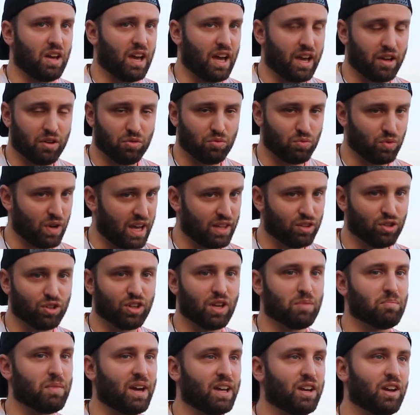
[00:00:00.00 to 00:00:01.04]
I
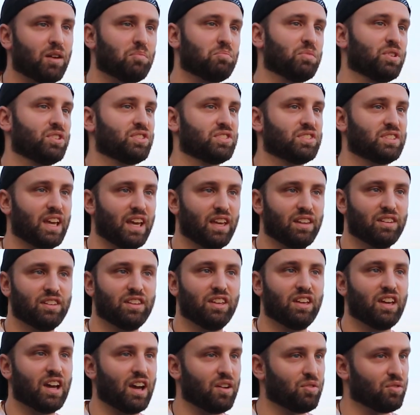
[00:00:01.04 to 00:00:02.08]
look at my numbers
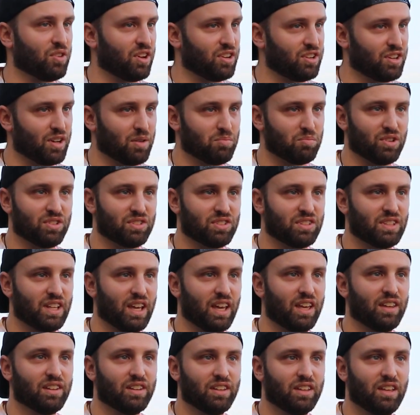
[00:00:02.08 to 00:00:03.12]
daily. I run numbers
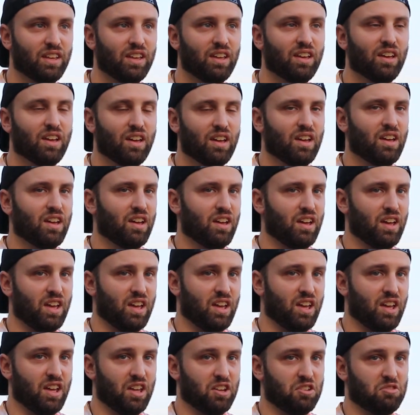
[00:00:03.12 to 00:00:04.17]
daily,
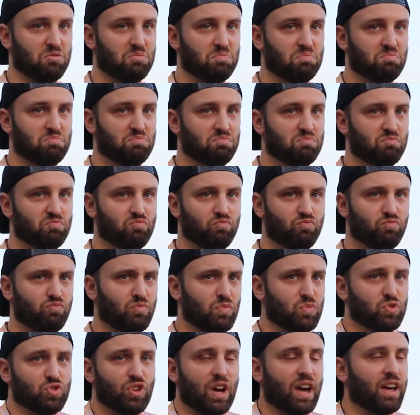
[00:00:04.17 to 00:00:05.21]
and
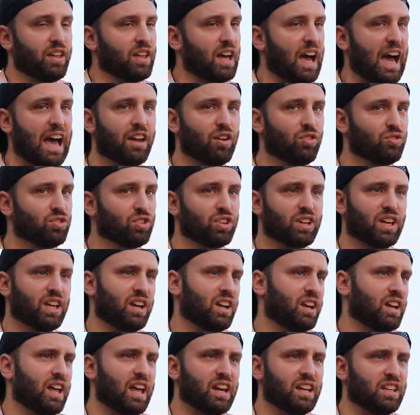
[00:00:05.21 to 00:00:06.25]
so I don't look at
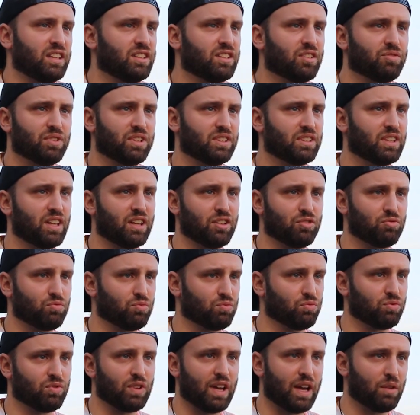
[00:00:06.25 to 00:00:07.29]
it any different
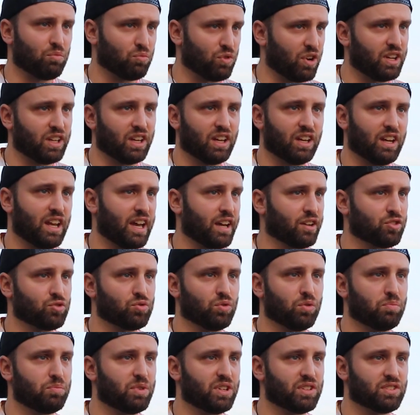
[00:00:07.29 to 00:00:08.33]
than running an
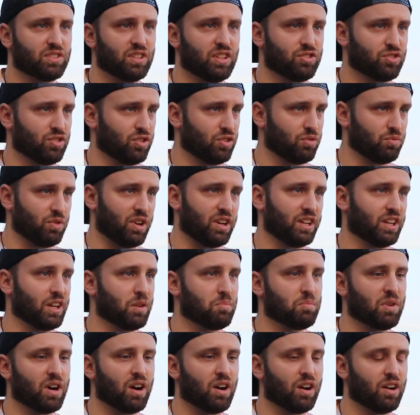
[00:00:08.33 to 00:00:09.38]
actual business or running
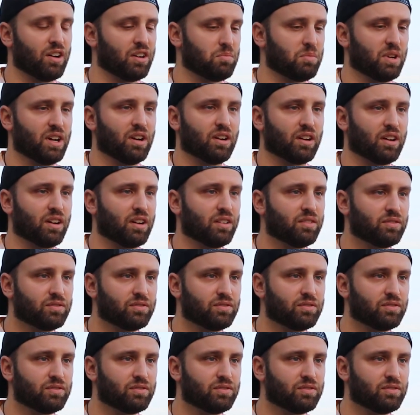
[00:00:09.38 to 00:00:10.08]
a bar in America.